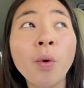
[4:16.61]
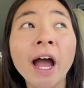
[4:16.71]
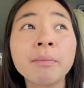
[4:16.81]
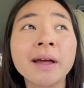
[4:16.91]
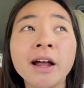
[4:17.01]
Why
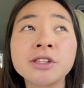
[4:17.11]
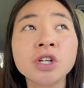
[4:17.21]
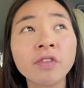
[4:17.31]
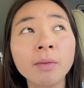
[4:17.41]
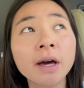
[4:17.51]
am I not
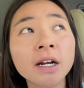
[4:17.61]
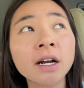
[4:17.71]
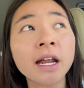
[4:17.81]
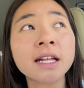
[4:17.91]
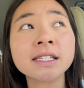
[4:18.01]
surfing better?
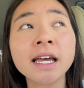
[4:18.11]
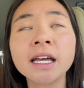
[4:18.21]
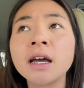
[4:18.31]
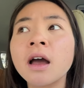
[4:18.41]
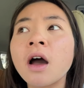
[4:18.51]
And it's
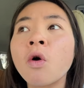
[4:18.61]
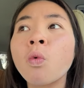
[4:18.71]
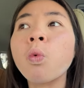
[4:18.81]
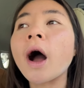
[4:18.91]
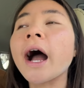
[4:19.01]
like,
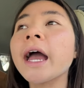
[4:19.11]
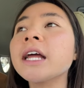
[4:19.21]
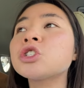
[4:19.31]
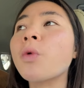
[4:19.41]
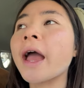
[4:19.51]
why
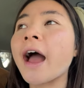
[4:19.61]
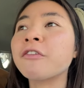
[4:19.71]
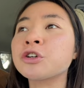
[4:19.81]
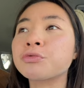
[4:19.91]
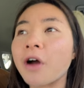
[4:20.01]
do I have
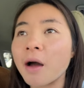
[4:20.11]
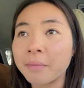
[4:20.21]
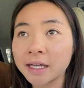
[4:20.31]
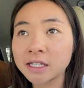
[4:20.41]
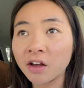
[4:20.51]
to rob
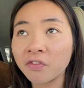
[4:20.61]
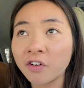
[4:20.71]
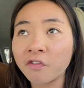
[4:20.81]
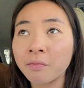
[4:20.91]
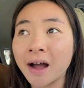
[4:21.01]
myself
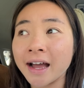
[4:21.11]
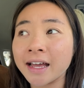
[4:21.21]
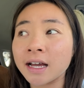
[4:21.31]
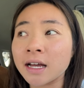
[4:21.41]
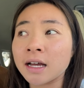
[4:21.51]
of
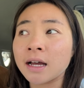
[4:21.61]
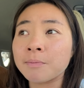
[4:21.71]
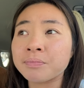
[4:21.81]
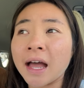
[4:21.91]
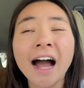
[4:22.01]
my
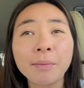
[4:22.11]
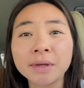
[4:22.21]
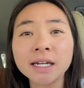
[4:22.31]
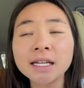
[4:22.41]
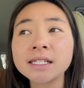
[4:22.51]

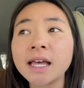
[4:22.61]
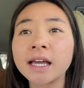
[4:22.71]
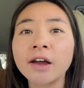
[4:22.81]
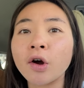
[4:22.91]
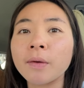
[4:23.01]
happiness?
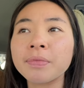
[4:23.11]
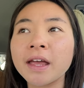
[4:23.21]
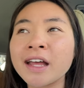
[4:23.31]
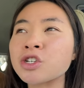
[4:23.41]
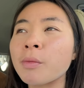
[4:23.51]
Like,
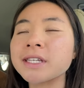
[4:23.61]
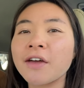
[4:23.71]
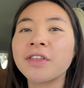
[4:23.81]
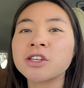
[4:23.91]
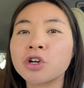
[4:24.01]
it's almost like
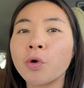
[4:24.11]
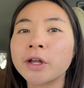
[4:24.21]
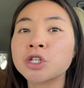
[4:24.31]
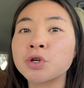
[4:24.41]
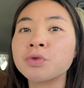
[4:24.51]
if things are
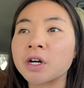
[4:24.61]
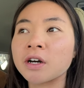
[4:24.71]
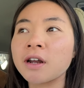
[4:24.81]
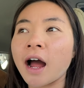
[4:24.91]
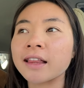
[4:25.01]
going too
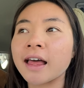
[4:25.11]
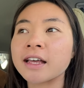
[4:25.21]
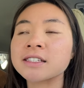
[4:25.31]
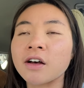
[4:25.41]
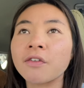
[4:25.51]
good, I
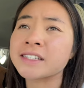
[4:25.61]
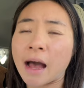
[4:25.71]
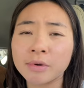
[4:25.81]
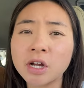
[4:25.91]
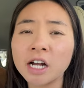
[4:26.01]
like
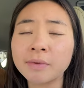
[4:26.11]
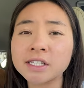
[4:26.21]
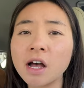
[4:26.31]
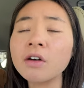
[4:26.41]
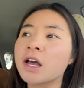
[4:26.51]
self-sabotage
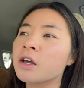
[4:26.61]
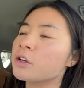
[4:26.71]
myself.